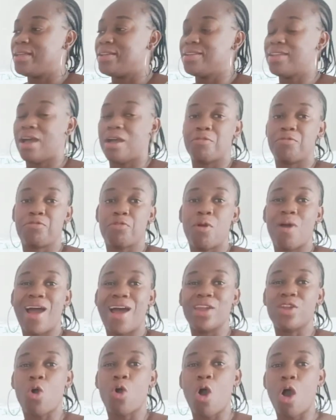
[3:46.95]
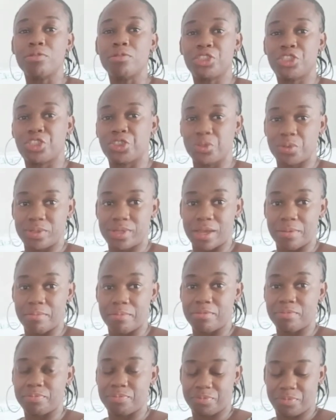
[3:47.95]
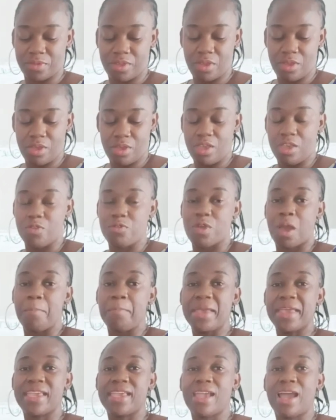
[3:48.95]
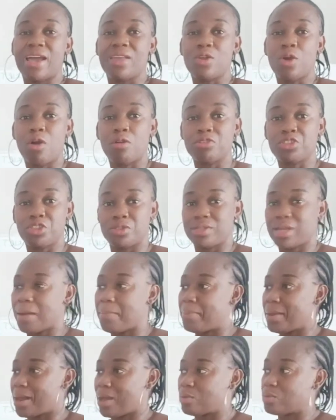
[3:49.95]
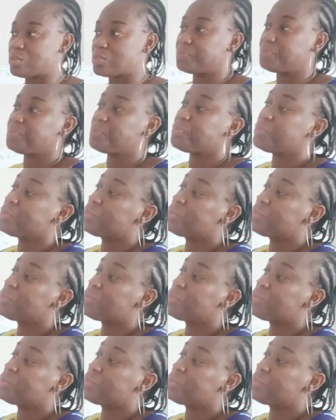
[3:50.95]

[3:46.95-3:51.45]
Now, for an off shoulder, if you are making an off shoulder blouse,